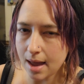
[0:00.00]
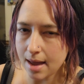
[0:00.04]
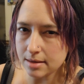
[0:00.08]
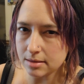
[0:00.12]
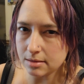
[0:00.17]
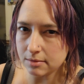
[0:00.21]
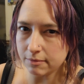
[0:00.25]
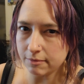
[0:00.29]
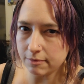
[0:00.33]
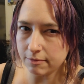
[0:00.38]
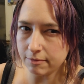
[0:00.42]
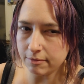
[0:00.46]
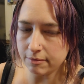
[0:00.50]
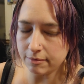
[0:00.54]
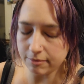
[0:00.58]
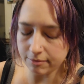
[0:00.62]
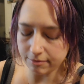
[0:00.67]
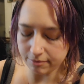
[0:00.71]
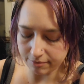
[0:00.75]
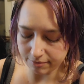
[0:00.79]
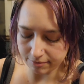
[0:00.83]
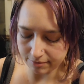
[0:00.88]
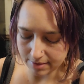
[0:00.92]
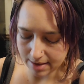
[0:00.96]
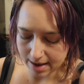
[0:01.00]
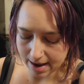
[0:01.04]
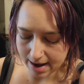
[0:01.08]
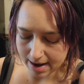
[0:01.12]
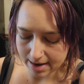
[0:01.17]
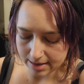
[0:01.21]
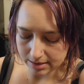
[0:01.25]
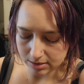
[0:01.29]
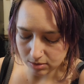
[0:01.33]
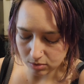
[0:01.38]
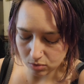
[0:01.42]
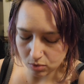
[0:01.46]
as
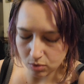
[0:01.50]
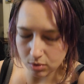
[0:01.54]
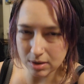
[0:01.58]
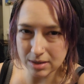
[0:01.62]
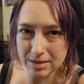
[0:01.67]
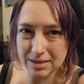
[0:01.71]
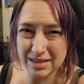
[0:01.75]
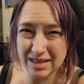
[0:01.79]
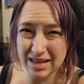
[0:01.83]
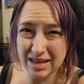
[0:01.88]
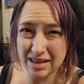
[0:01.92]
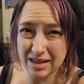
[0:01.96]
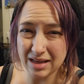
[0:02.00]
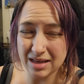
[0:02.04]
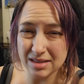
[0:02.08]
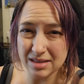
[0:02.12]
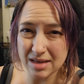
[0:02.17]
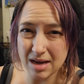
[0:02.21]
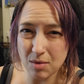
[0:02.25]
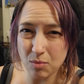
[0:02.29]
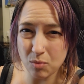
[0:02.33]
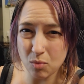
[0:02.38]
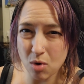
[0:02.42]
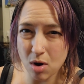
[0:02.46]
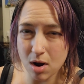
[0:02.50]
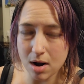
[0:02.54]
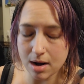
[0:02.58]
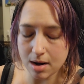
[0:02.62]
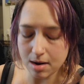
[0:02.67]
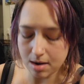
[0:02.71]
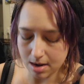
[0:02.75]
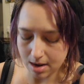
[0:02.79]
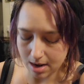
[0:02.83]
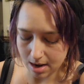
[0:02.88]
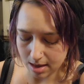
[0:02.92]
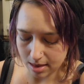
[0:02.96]
flat or as neatly as I want
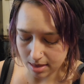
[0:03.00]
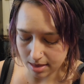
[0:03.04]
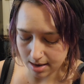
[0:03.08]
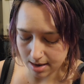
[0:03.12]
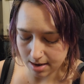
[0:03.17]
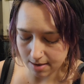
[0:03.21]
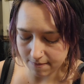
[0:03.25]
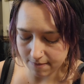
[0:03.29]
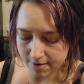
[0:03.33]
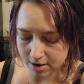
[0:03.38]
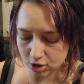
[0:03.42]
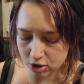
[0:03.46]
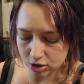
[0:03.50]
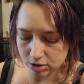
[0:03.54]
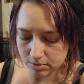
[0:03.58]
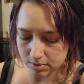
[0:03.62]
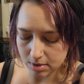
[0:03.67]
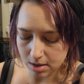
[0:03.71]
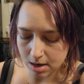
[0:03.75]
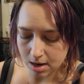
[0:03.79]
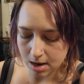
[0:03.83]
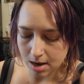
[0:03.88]
it, and I think if I just